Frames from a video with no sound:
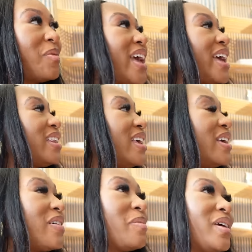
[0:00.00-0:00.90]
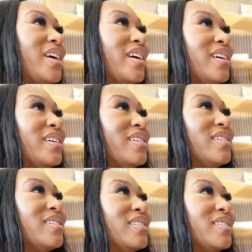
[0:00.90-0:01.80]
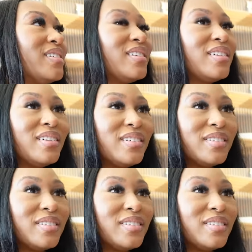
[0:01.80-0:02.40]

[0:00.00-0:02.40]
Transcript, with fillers: We can't leave him in here. Oh, no, oh, no,